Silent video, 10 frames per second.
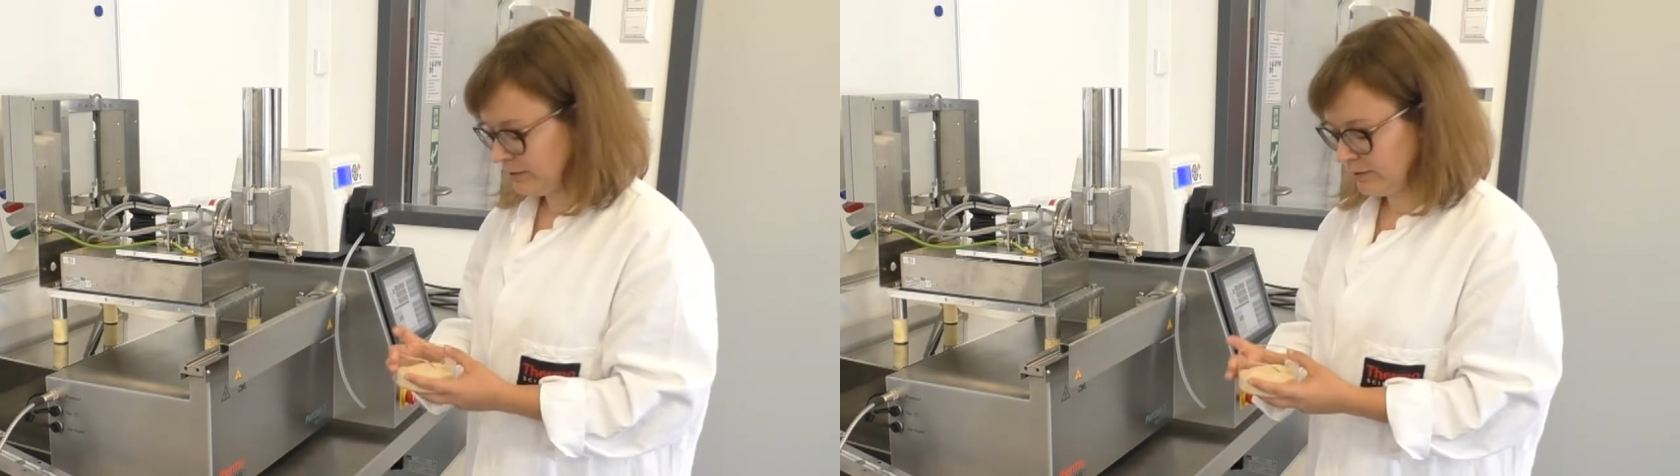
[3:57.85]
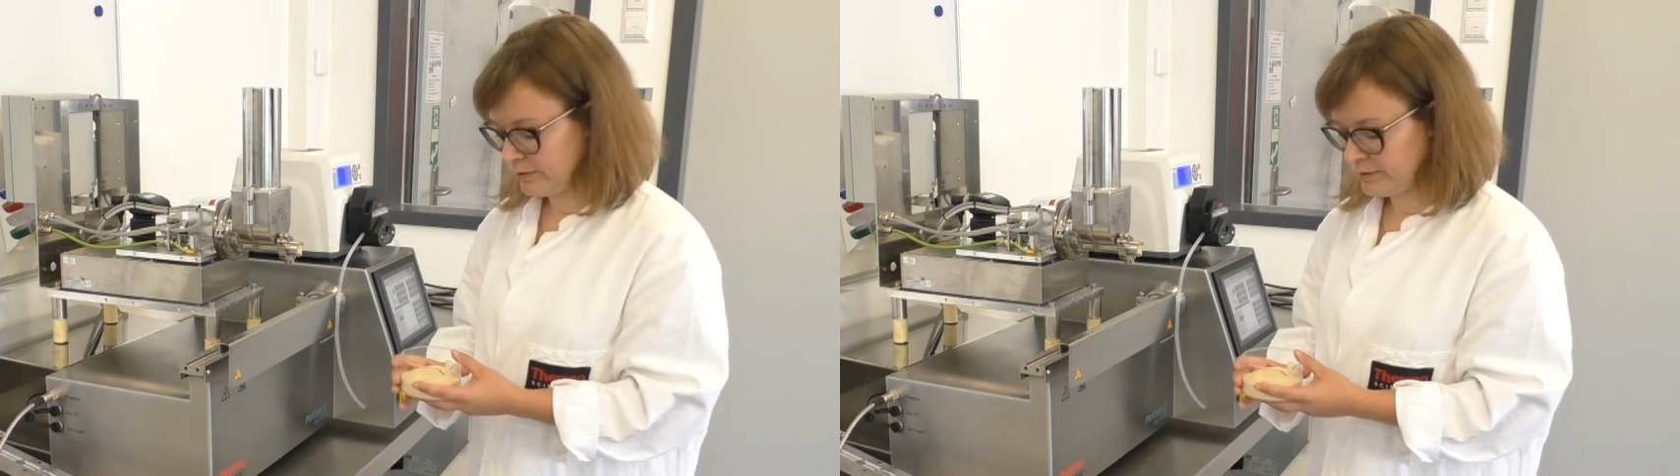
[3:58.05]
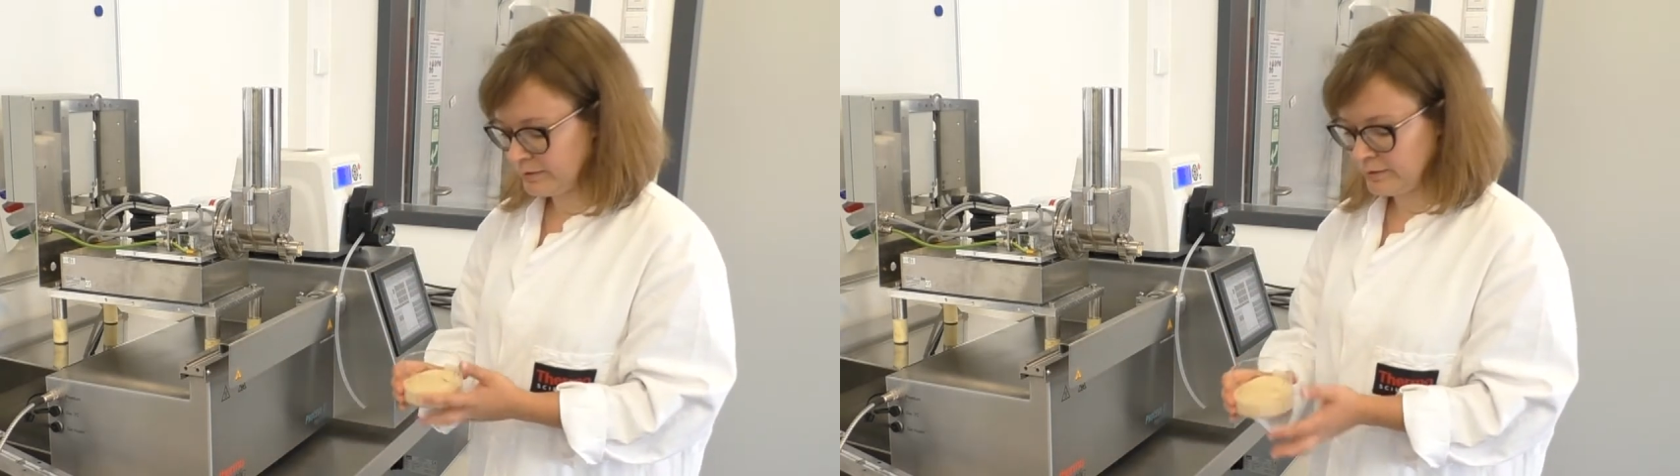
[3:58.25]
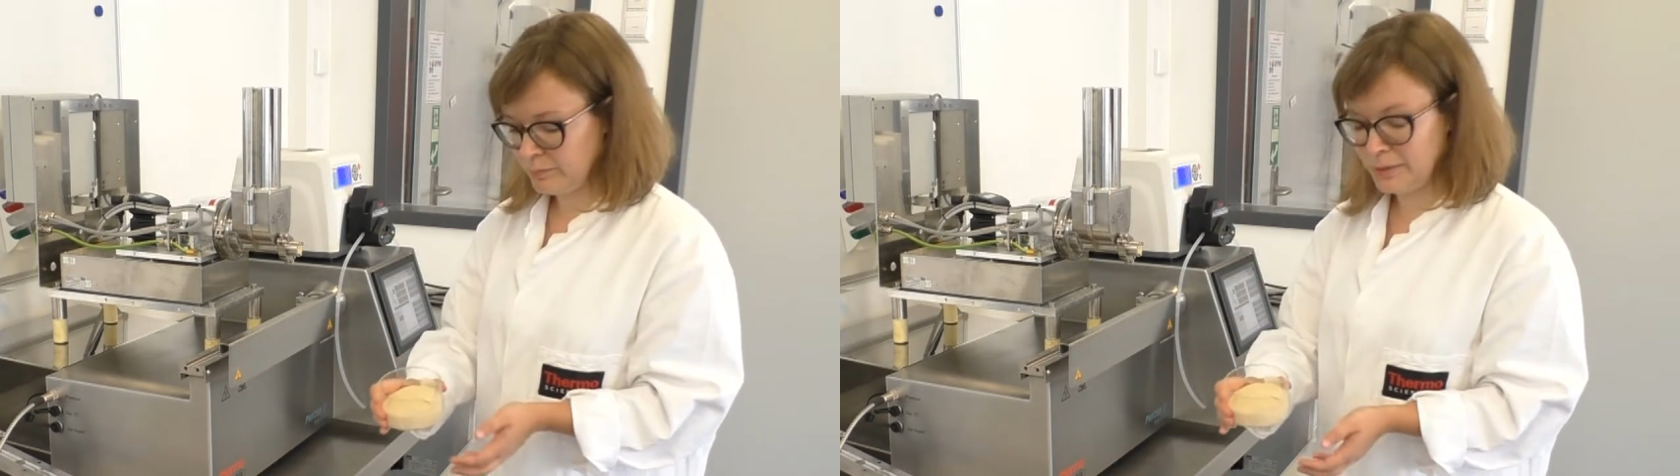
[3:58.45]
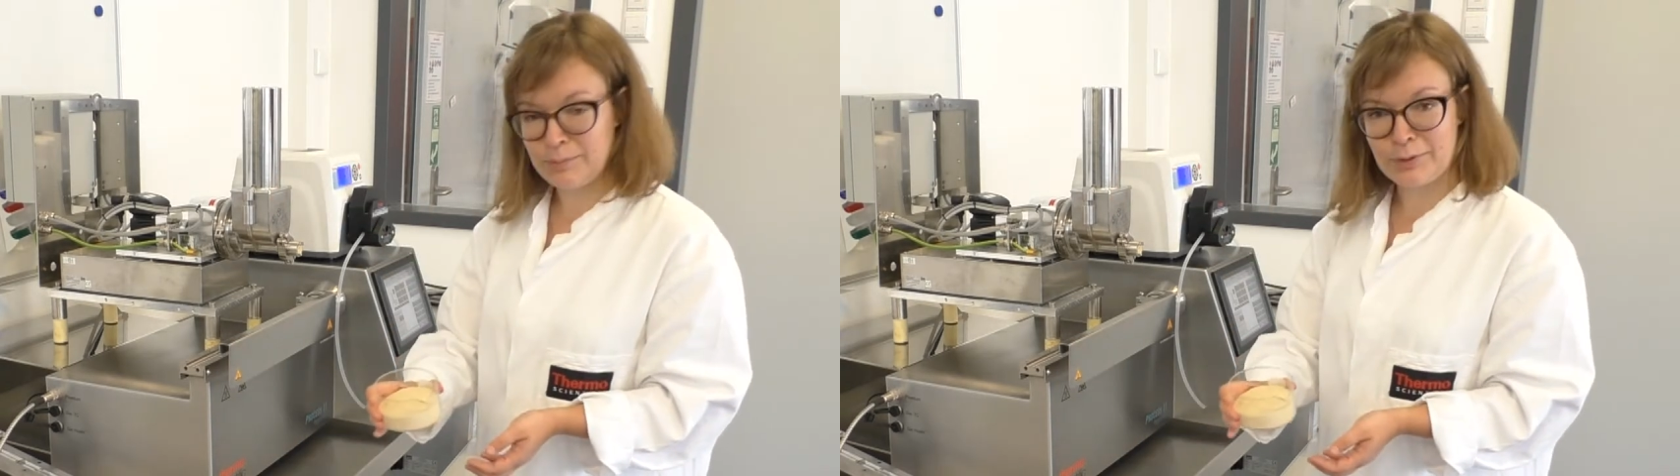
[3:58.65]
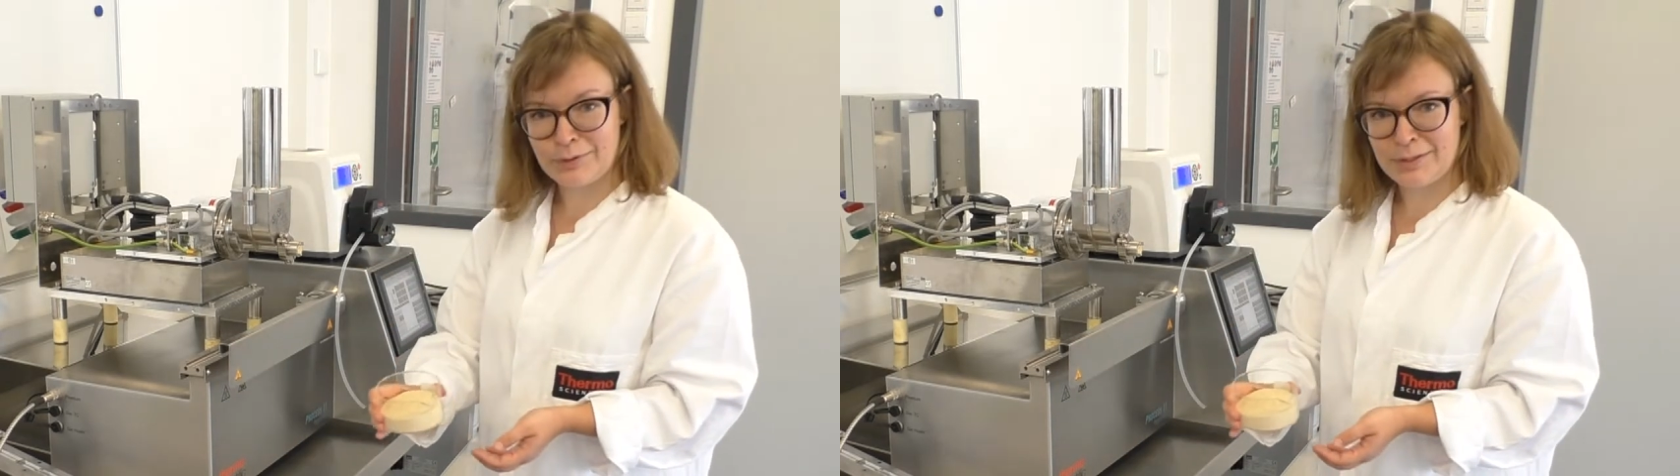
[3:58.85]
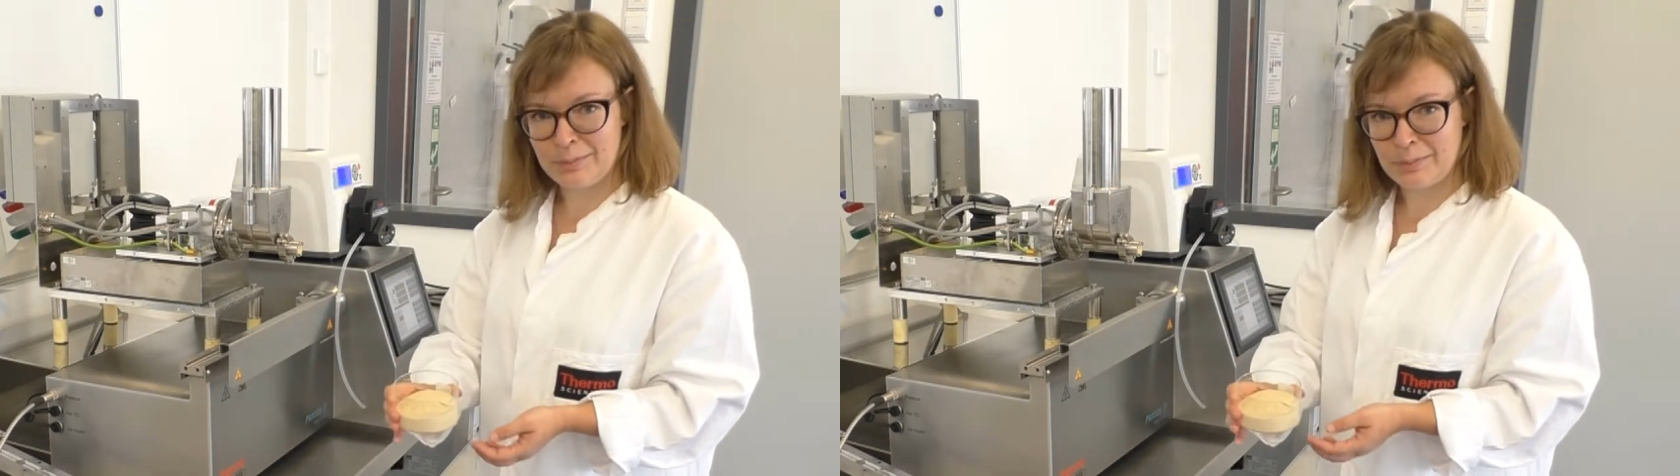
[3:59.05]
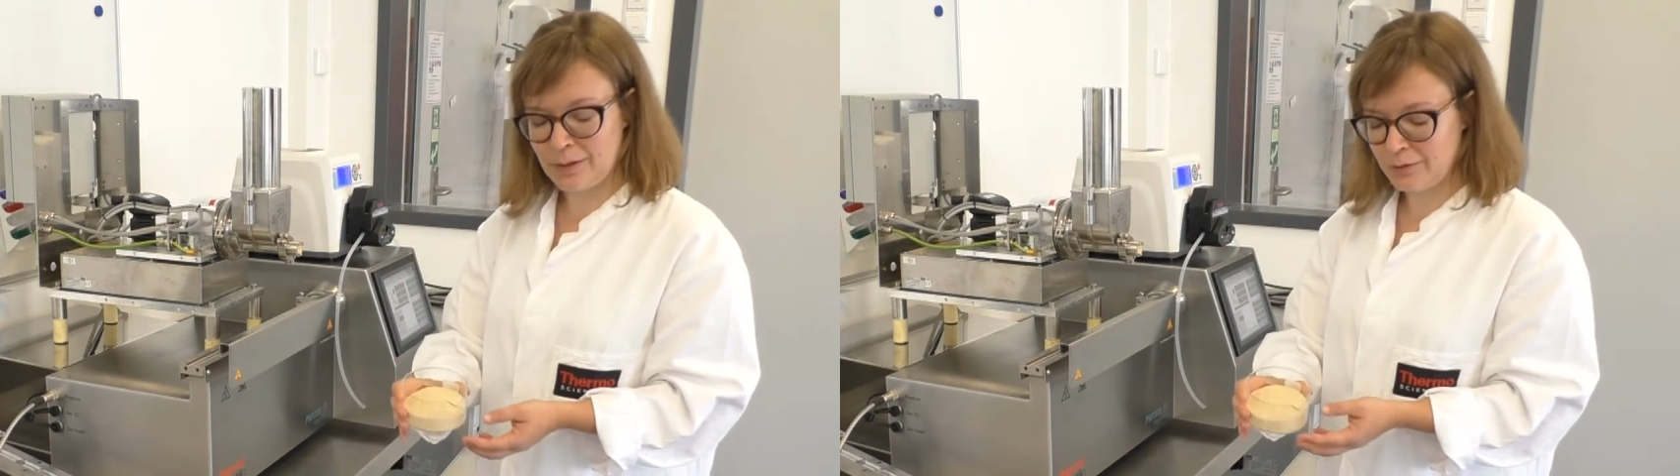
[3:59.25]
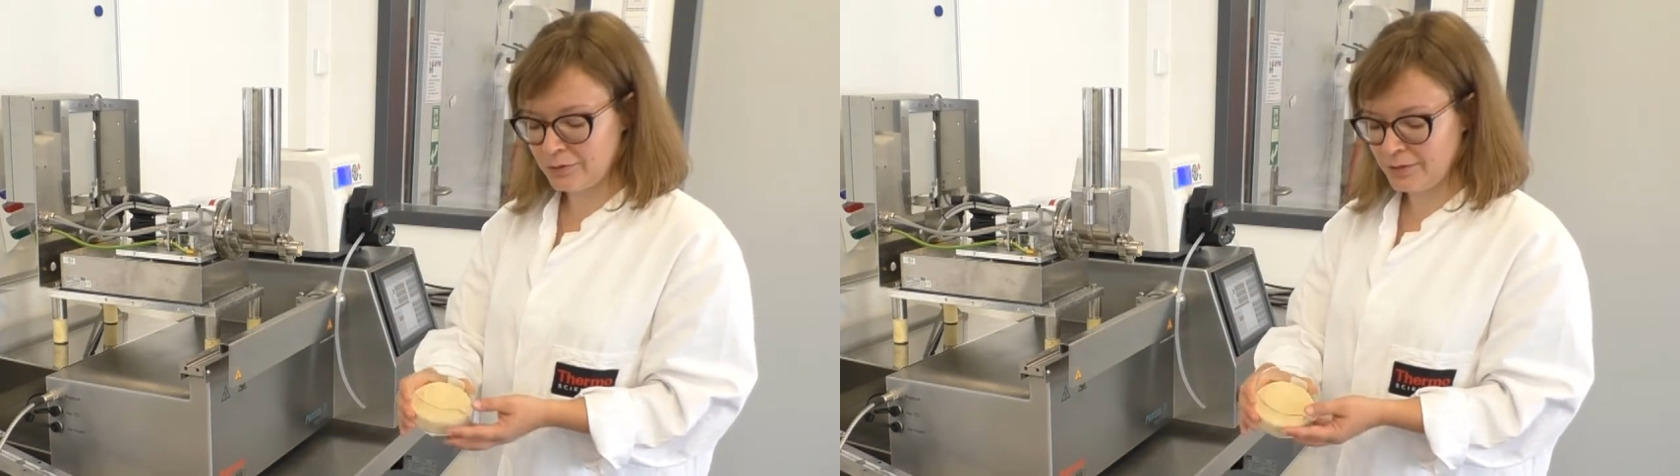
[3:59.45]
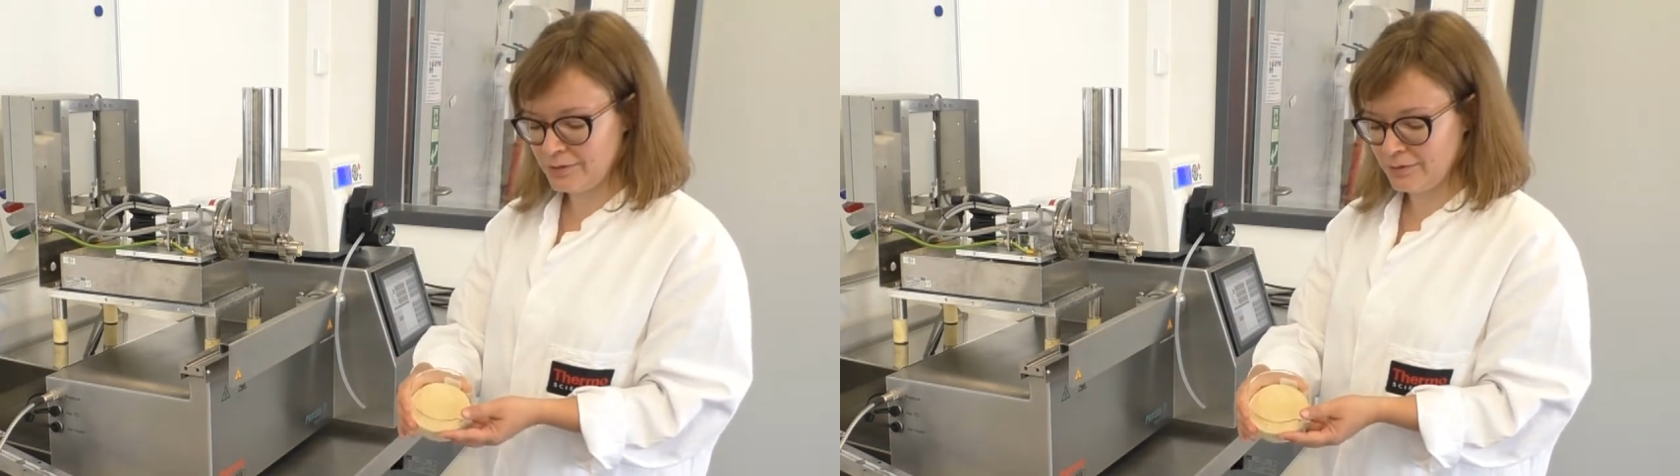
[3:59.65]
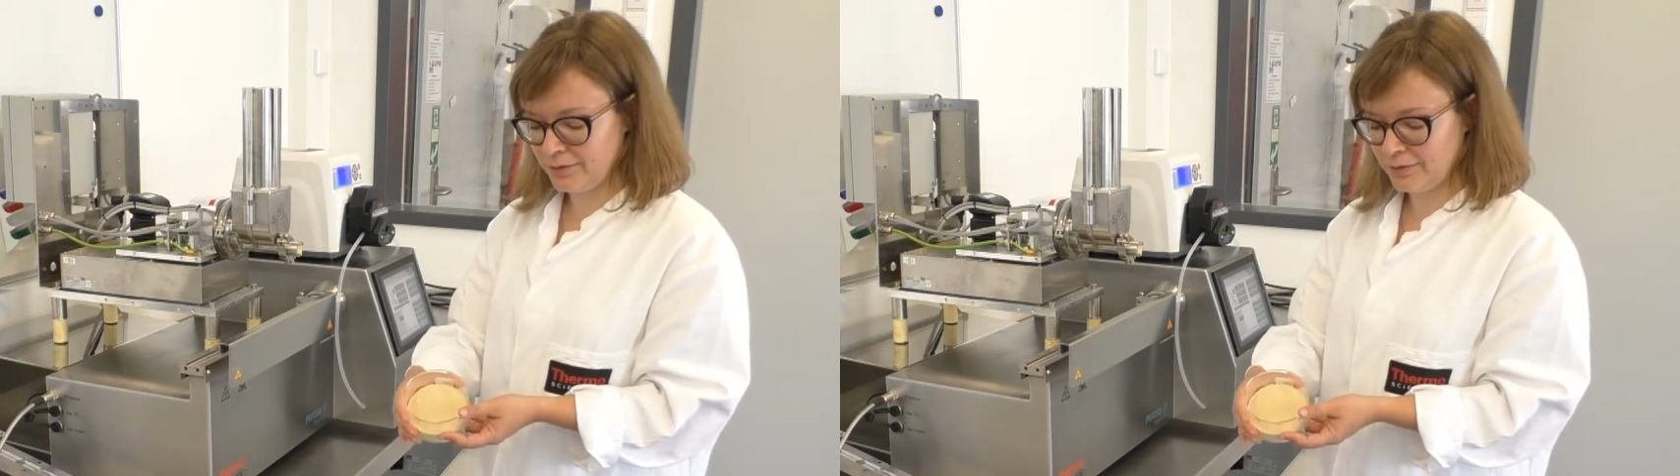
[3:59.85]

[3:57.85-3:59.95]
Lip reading: this pea protein powder, as you